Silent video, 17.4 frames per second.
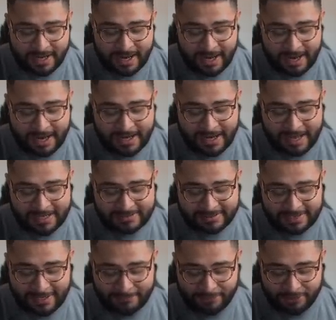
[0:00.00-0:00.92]
And as
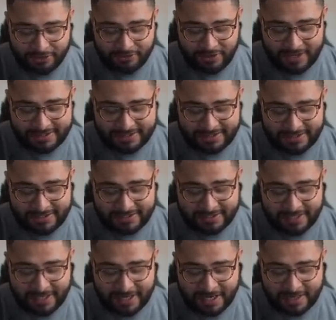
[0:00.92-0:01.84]
time
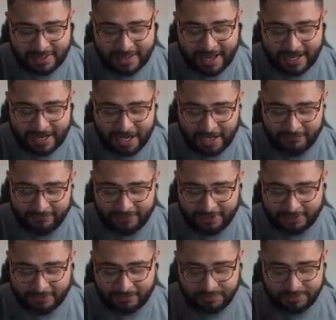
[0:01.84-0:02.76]
progresses, that
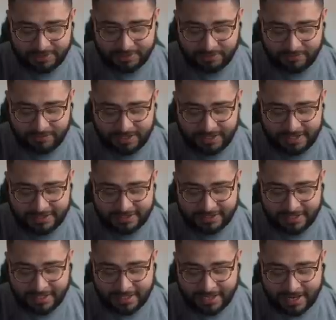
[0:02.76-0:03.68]
confidence will
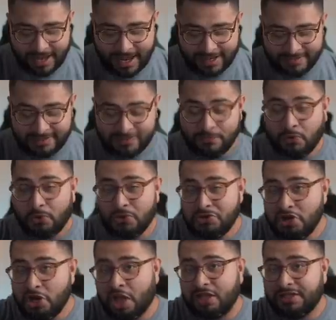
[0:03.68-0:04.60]
decrease as the more
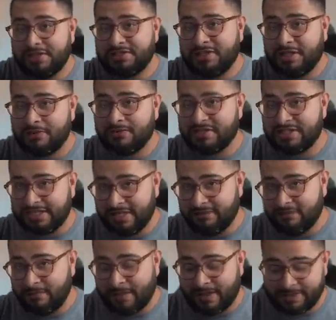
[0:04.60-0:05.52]
knowledge they
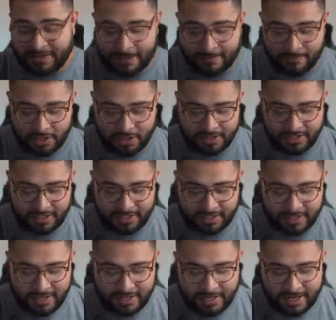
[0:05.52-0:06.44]
receive about that market.